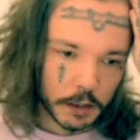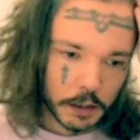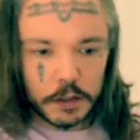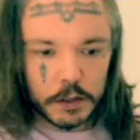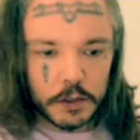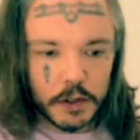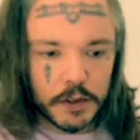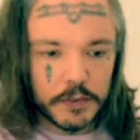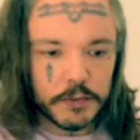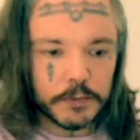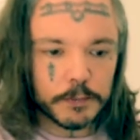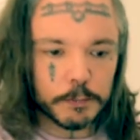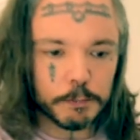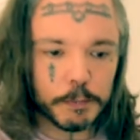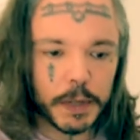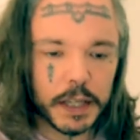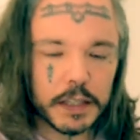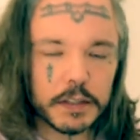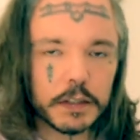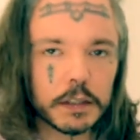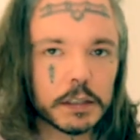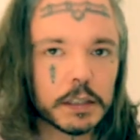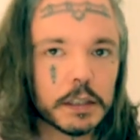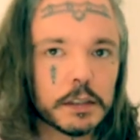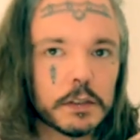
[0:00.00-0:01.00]
You have
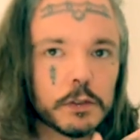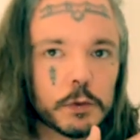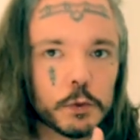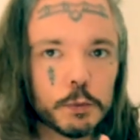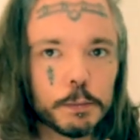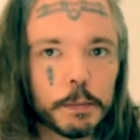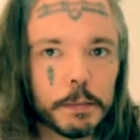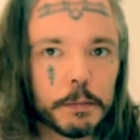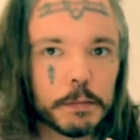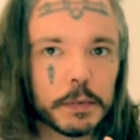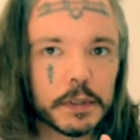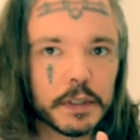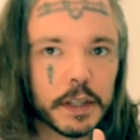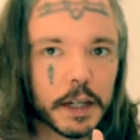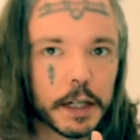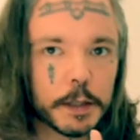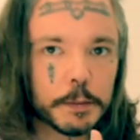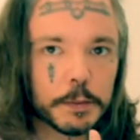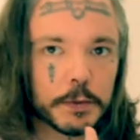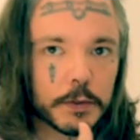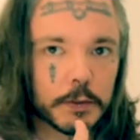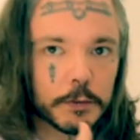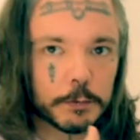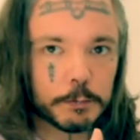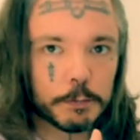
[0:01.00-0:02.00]
basically two
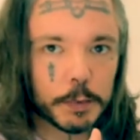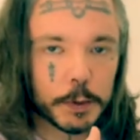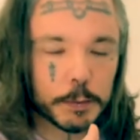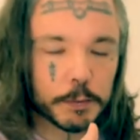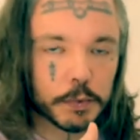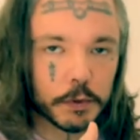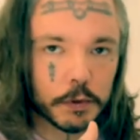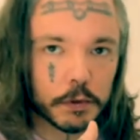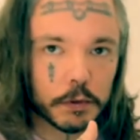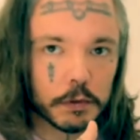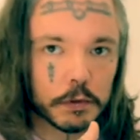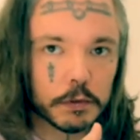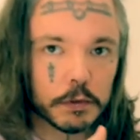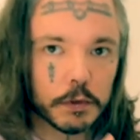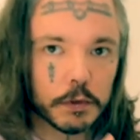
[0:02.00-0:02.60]
types of people.